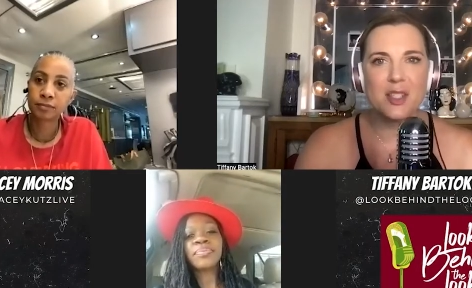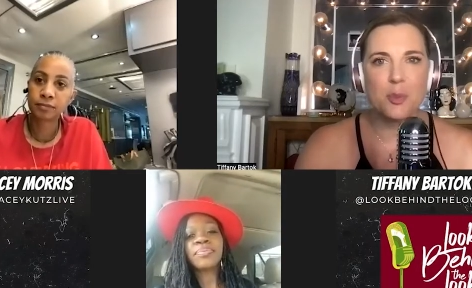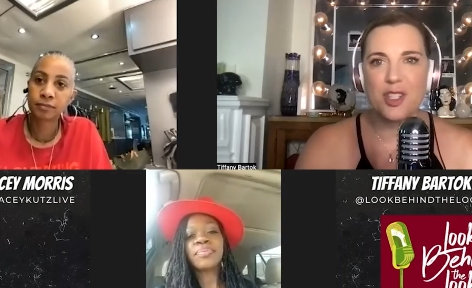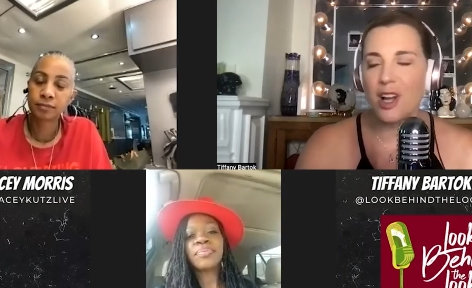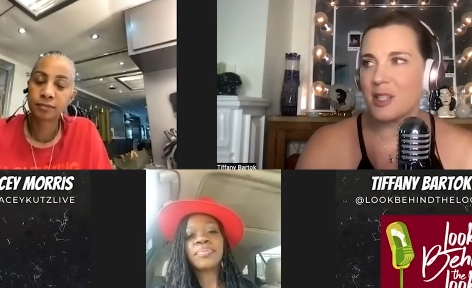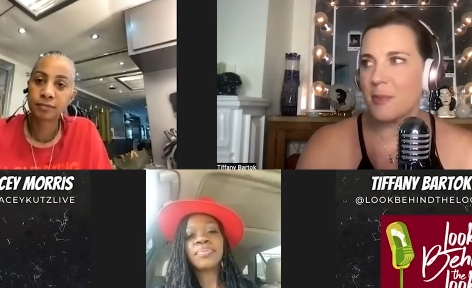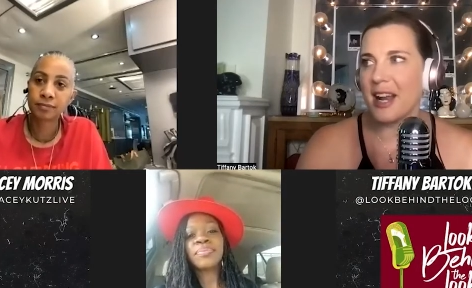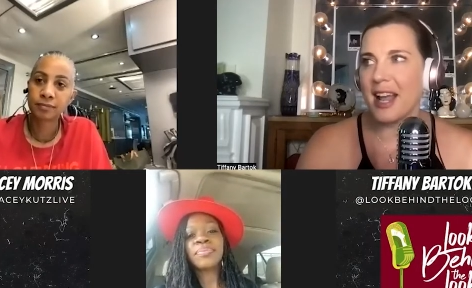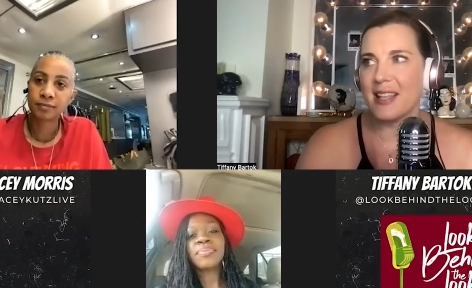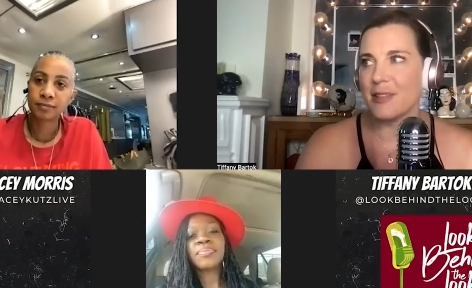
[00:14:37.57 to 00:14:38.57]
Speaker 1: Because we talked
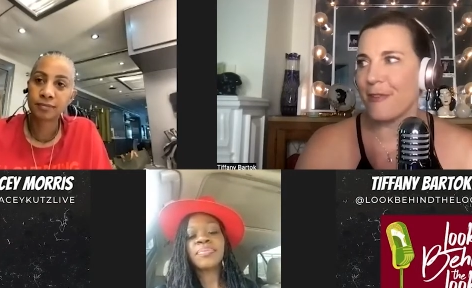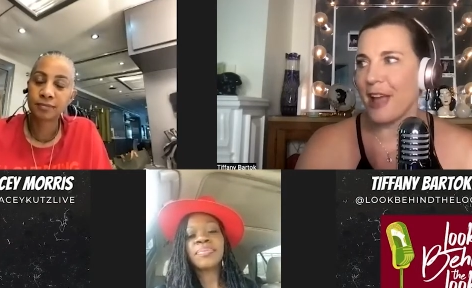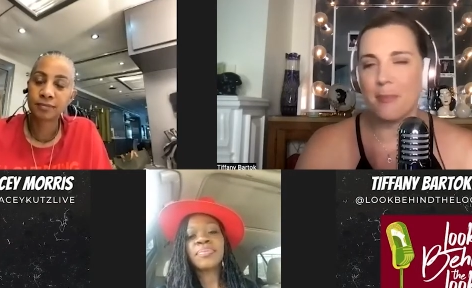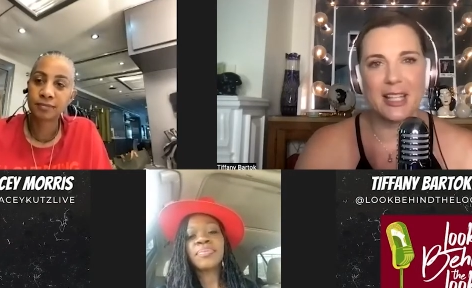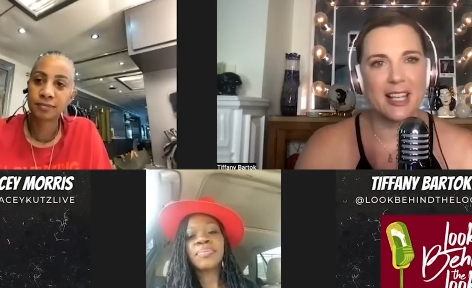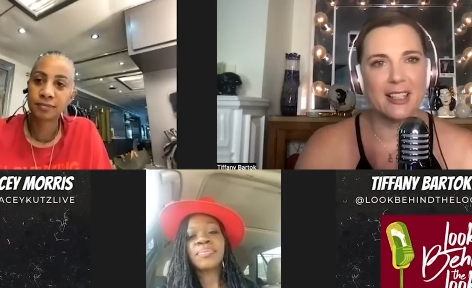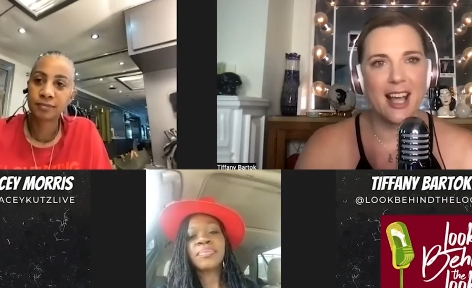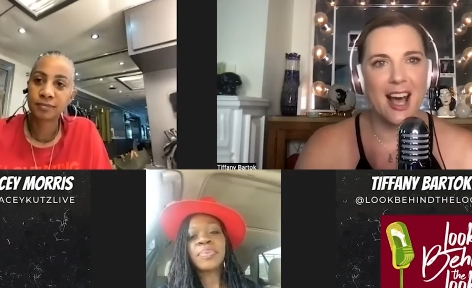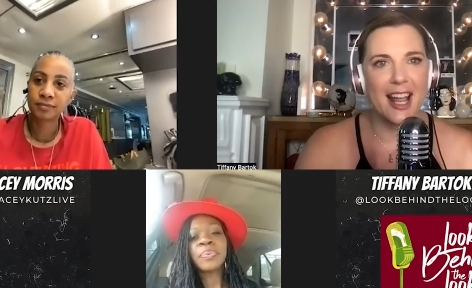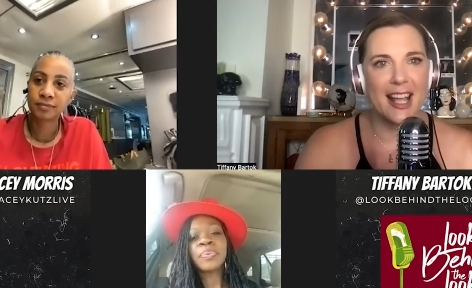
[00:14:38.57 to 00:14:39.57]
about it as a family a
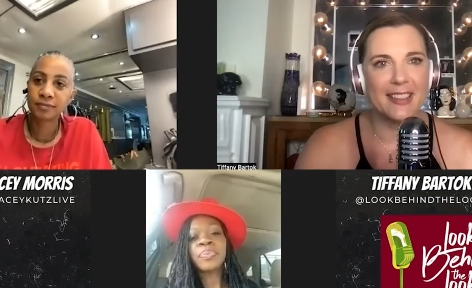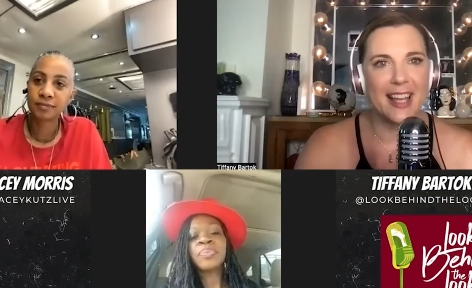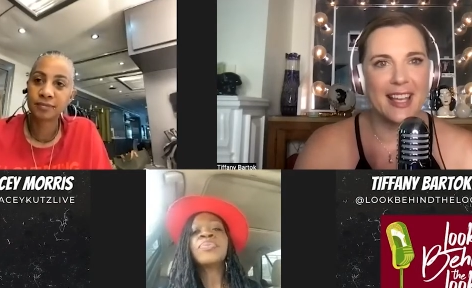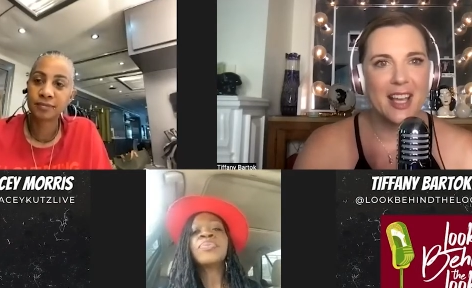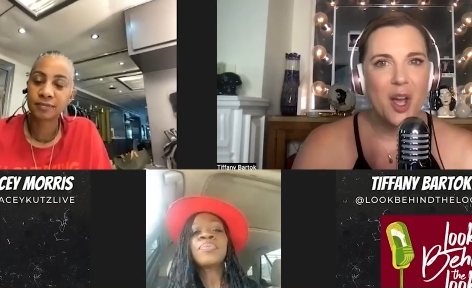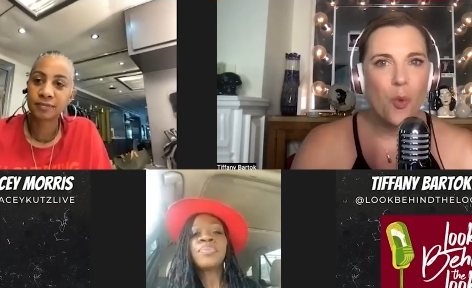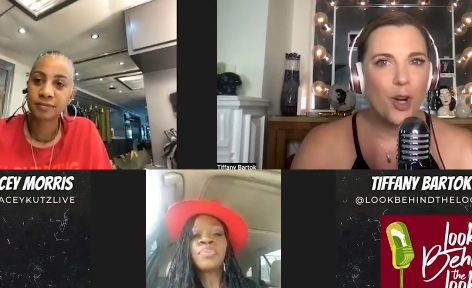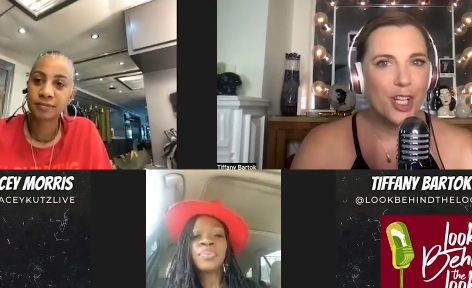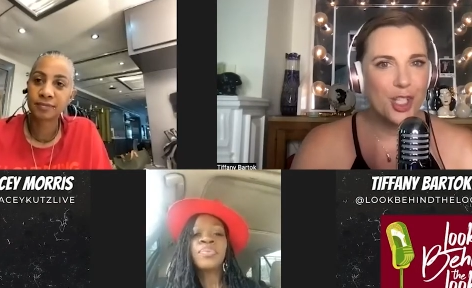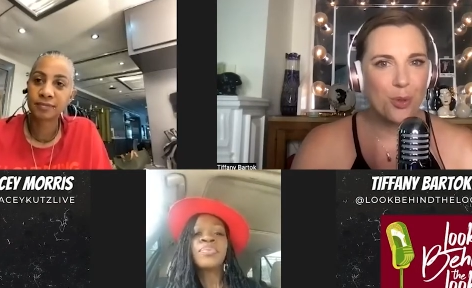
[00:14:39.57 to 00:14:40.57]
lot, and like,
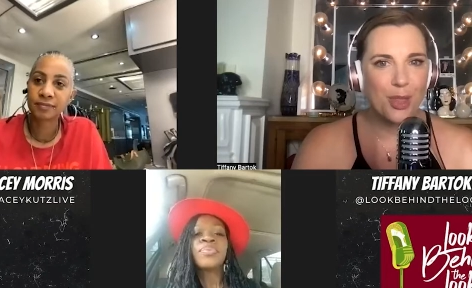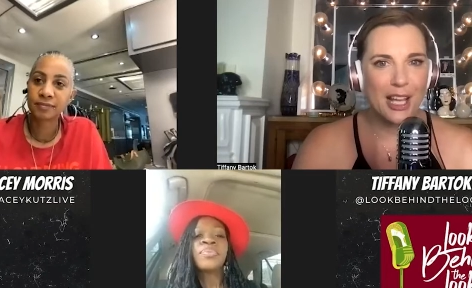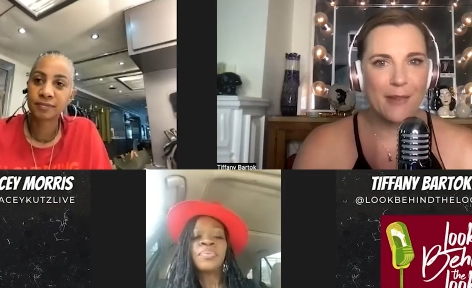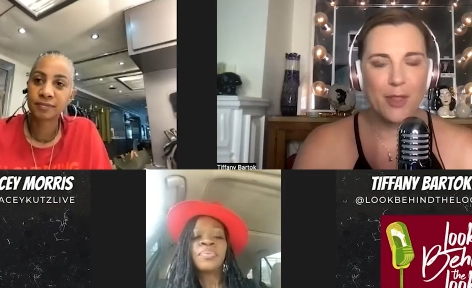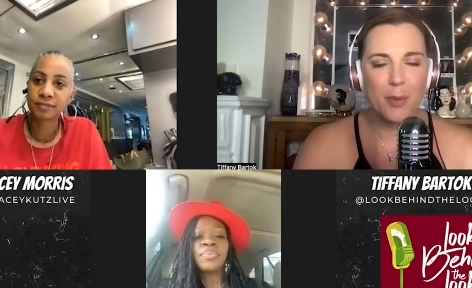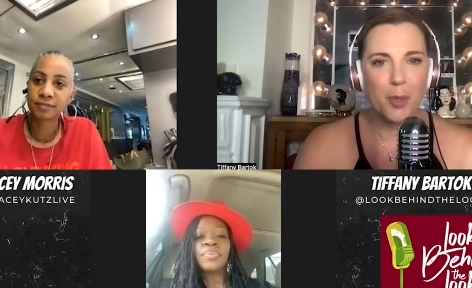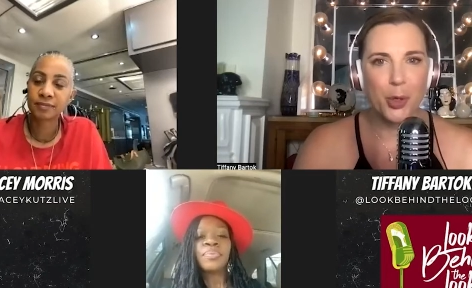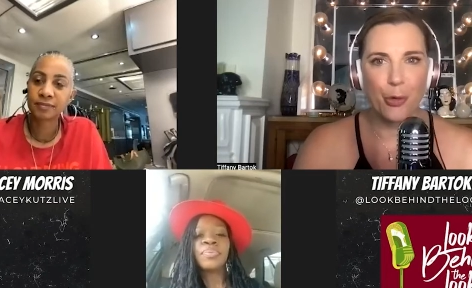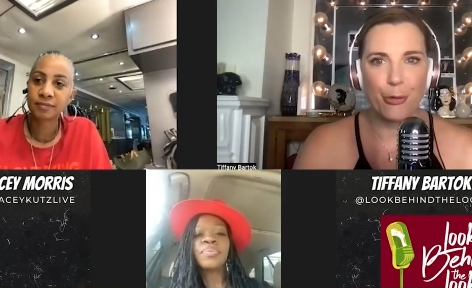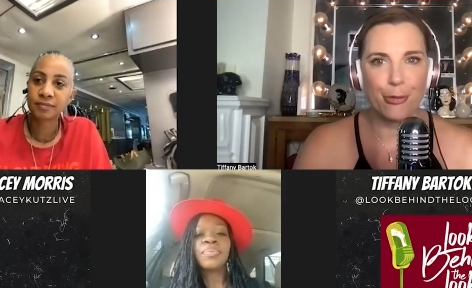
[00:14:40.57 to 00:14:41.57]
what did you think of the
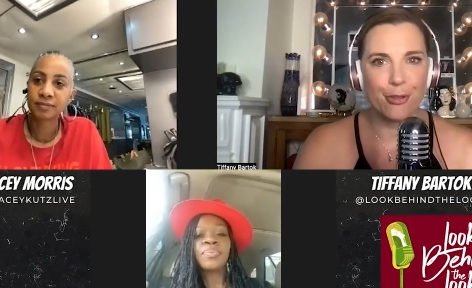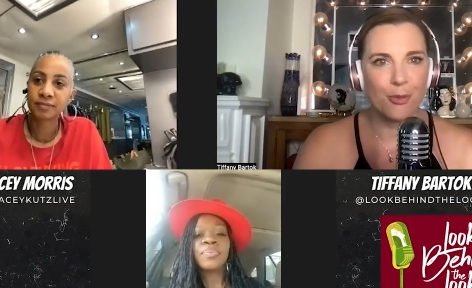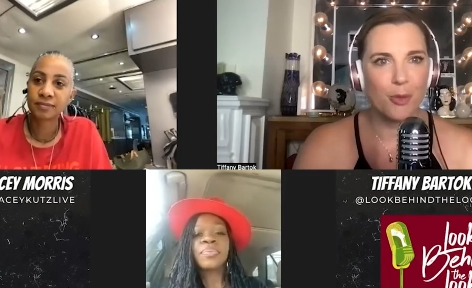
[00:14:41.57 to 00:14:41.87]
move?